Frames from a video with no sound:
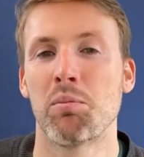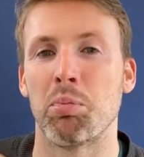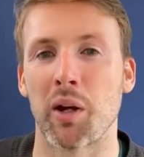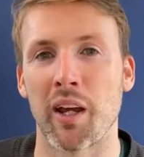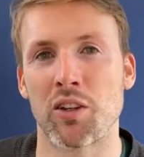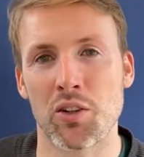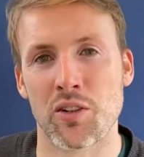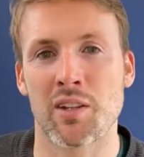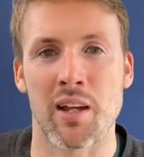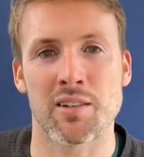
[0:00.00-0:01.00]
But I
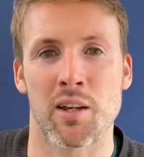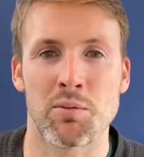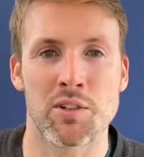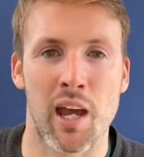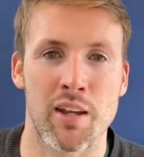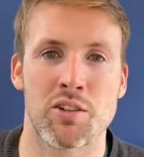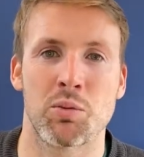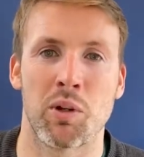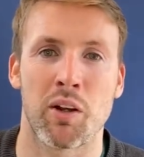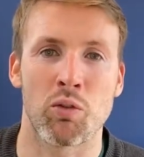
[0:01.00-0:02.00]
use that same test
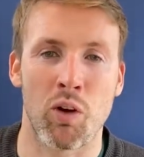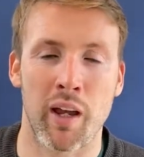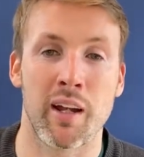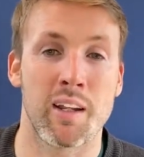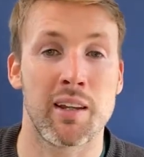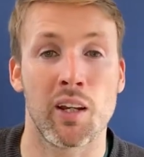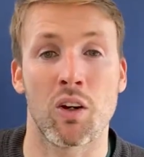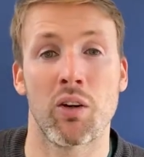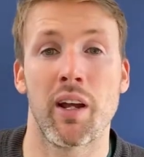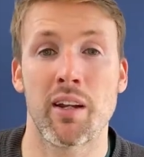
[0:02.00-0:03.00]
when I write anything or
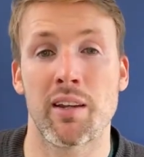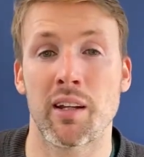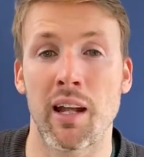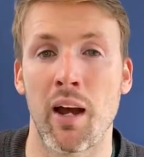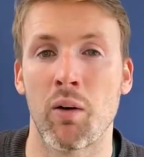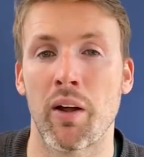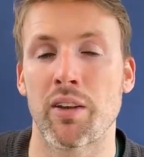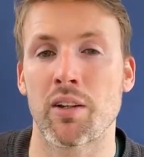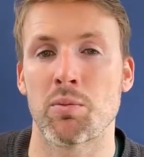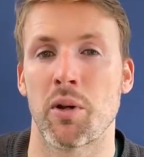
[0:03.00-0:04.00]
create anything now. I
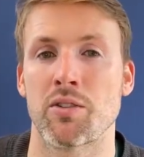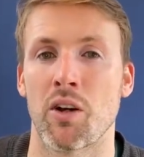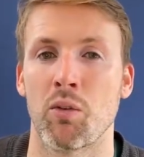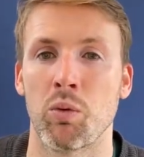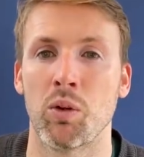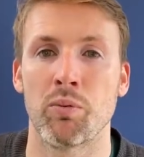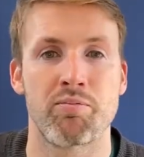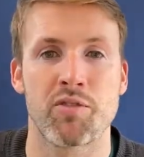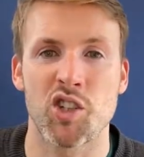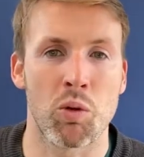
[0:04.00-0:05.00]
think to myself, well,
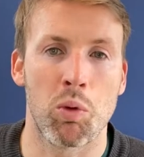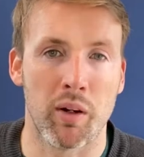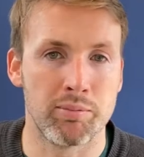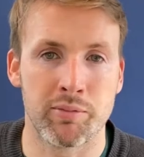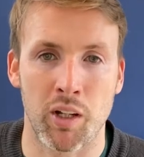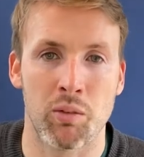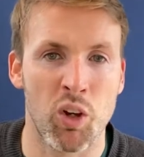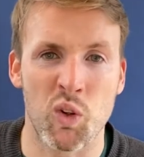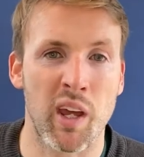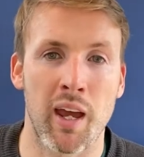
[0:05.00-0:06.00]
so what, you know,
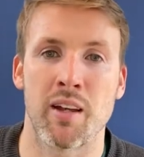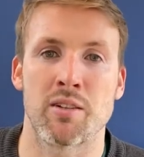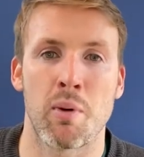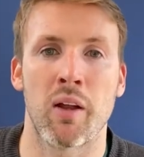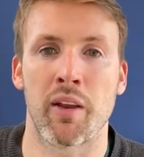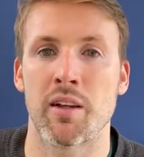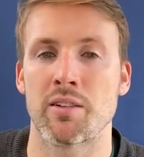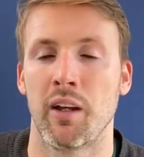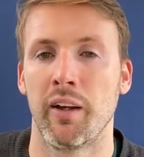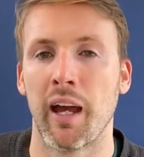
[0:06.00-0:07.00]
who cares about this?